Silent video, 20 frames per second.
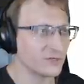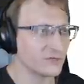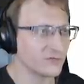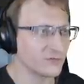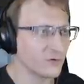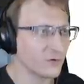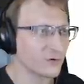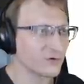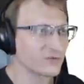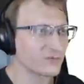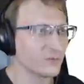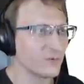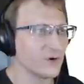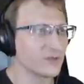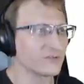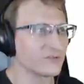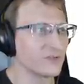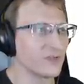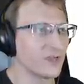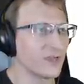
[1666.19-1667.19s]
of course,
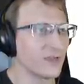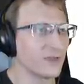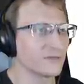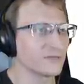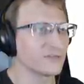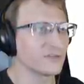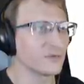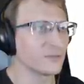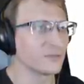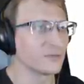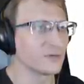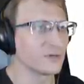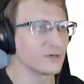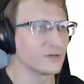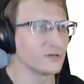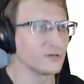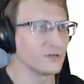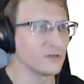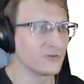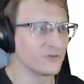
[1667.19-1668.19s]
wants to have some
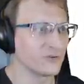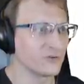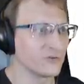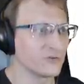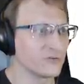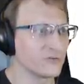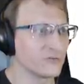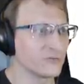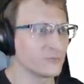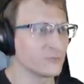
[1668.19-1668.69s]
conditions.